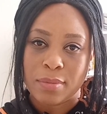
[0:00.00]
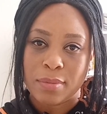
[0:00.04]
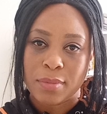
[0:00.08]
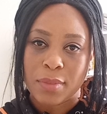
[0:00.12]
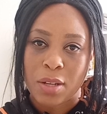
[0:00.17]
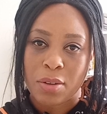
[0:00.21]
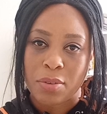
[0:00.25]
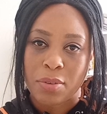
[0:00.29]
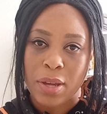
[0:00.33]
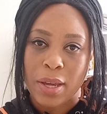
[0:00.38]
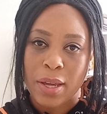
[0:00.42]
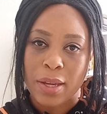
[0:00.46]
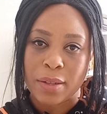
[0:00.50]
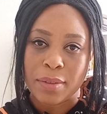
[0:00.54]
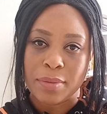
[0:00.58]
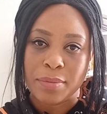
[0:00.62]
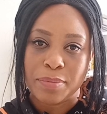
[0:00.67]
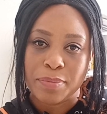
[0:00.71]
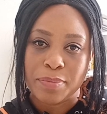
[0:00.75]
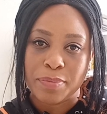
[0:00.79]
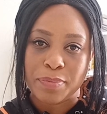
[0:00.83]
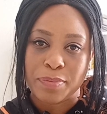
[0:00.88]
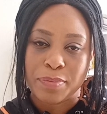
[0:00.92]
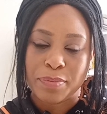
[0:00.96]
Okay.
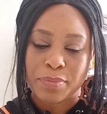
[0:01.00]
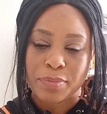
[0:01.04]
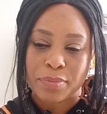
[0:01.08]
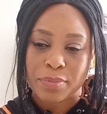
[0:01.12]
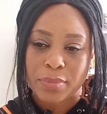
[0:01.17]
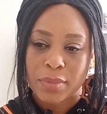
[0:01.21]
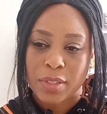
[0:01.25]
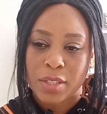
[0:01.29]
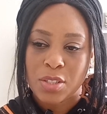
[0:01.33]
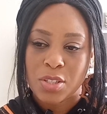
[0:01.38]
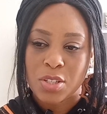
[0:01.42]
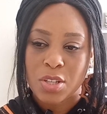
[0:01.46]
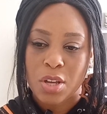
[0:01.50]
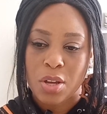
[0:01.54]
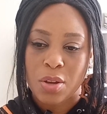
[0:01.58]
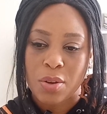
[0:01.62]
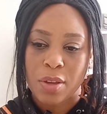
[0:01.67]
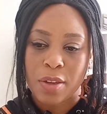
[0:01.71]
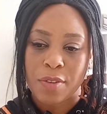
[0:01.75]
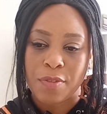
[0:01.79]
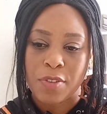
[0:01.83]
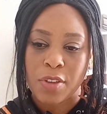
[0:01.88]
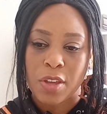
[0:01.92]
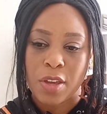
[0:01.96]
So
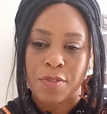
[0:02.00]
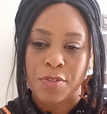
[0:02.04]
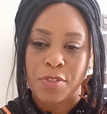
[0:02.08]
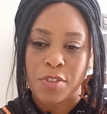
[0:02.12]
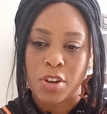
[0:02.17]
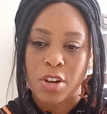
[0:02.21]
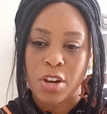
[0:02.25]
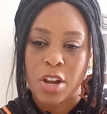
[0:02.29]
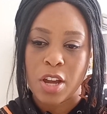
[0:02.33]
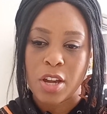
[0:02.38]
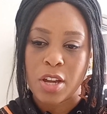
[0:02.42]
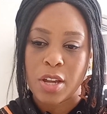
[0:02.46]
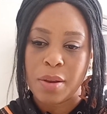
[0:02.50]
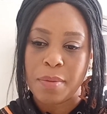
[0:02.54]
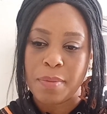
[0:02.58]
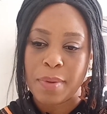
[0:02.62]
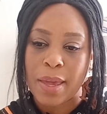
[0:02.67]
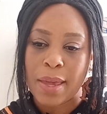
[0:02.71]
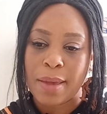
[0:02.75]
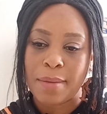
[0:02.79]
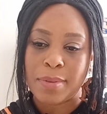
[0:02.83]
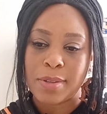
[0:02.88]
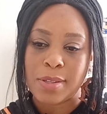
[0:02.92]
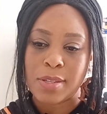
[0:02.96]
if you're not going to be
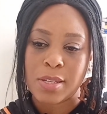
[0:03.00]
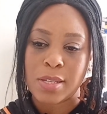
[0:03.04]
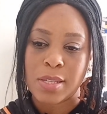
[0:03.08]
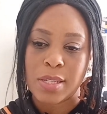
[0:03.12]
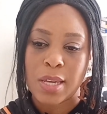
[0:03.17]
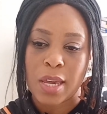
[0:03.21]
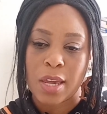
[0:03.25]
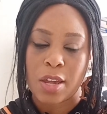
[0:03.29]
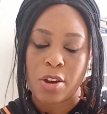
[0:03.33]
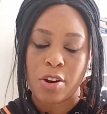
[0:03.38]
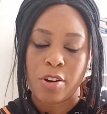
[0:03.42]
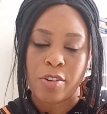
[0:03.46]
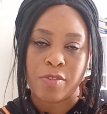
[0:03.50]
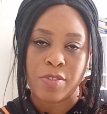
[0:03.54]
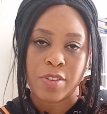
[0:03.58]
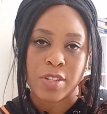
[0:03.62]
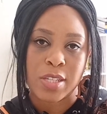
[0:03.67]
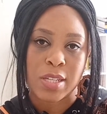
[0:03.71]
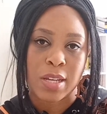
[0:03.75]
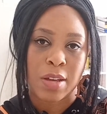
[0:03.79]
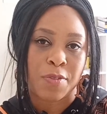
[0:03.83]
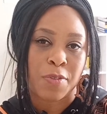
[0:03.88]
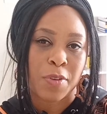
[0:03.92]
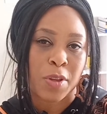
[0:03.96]
able to take care of
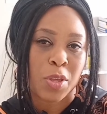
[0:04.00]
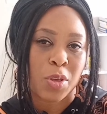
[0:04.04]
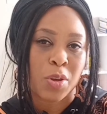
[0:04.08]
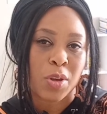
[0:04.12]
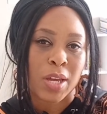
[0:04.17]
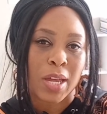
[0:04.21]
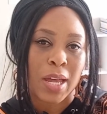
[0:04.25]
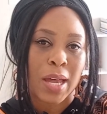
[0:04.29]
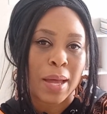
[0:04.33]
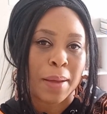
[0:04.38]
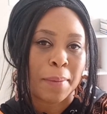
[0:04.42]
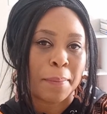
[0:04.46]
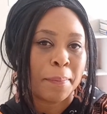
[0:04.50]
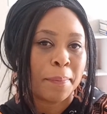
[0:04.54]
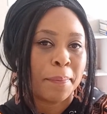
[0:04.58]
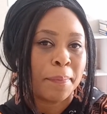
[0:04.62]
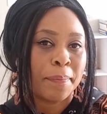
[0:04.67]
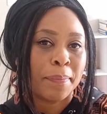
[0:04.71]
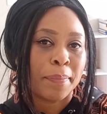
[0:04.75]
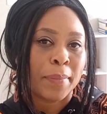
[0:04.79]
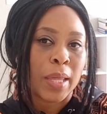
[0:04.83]
yourself when you come,